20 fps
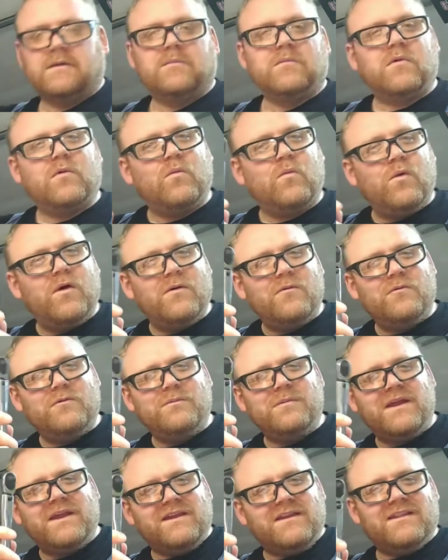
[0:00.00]
But what would
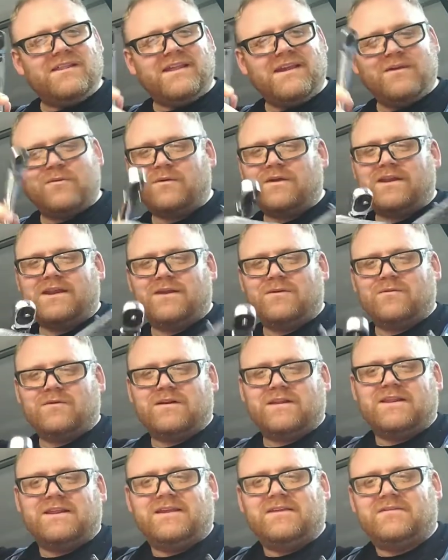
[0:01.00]
make you think we need one
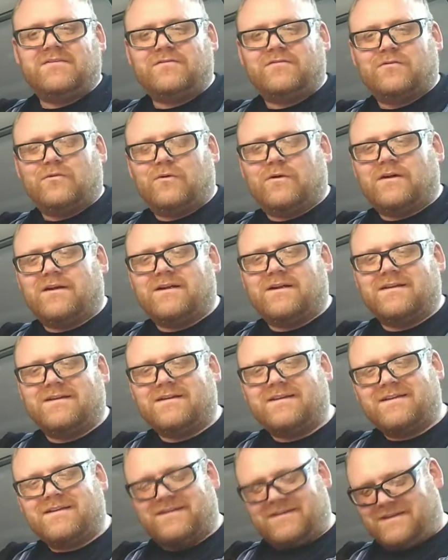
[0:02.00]
of these for?
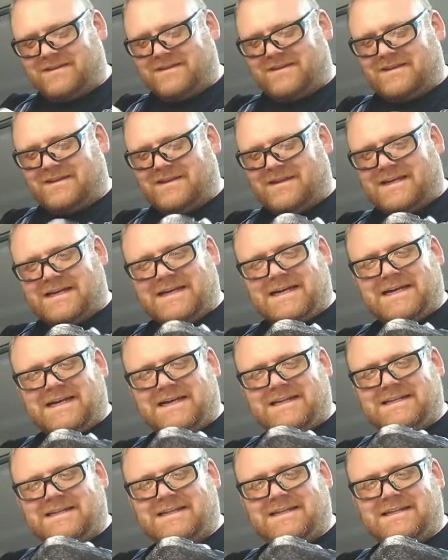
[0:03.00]

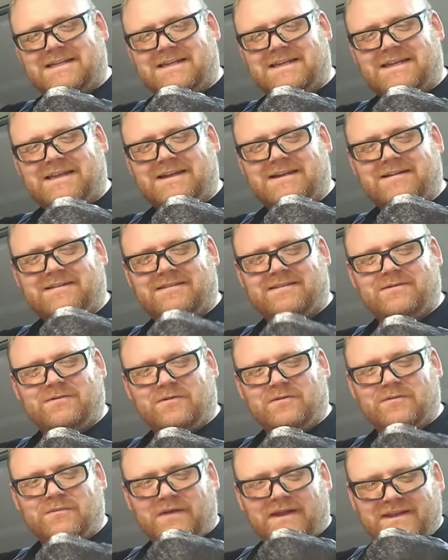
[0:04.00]
Huh? Here at the
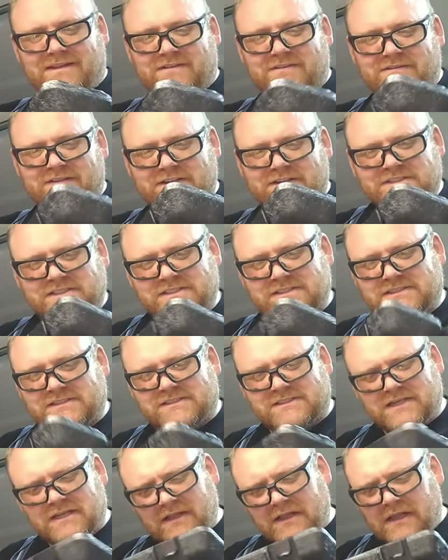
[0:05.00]
old Mike's Visions.
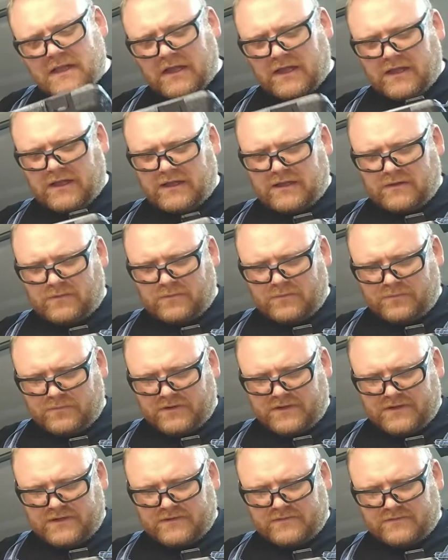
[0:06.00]
What
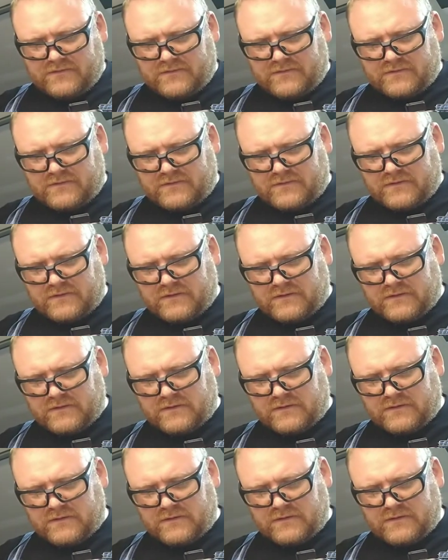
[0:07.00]
brand is this?
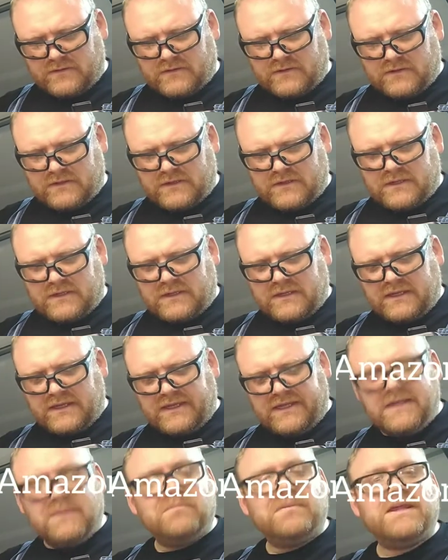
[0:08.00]

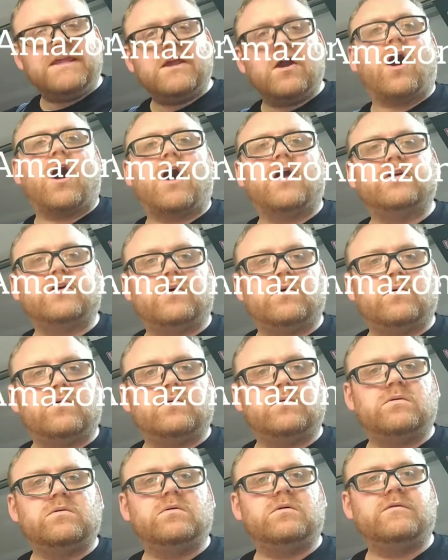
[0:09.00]
EP Auto.
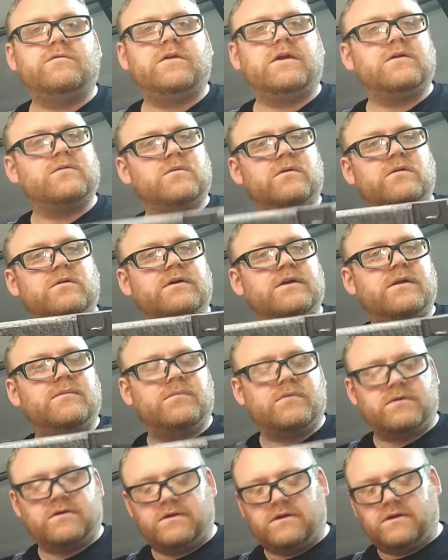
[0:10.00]
If you guys want to look it
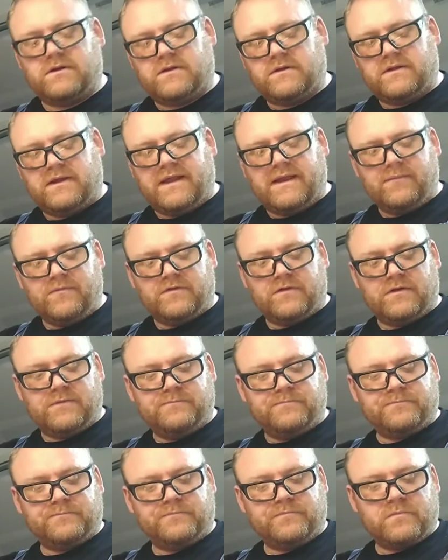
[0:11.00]
up on Amazon.
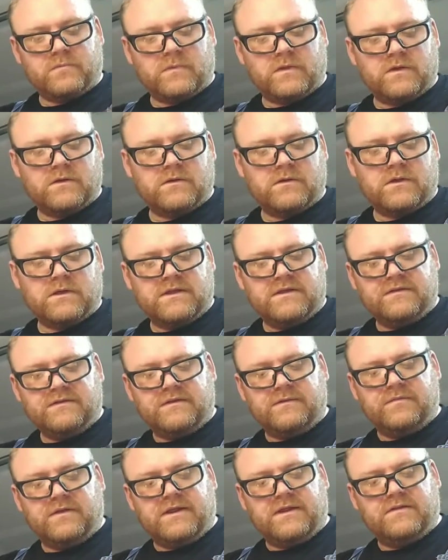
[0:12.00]

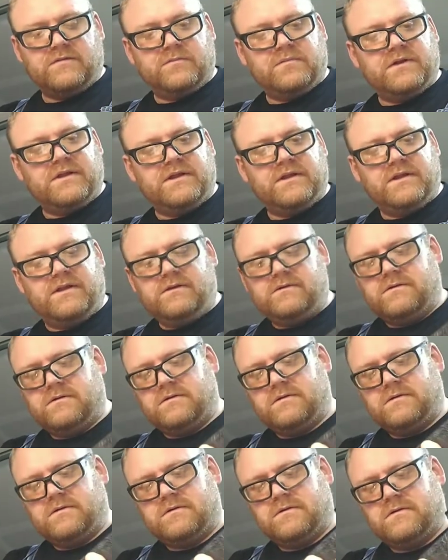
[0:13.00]
Seems like it's pretty good.
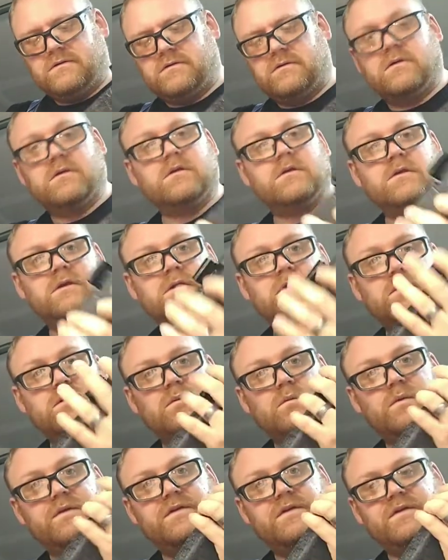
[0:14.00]

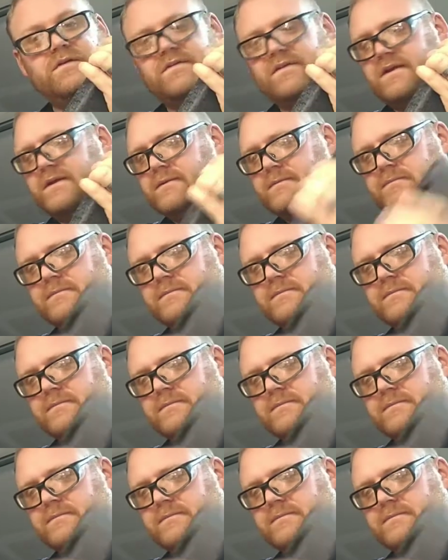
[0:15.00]
We shall see.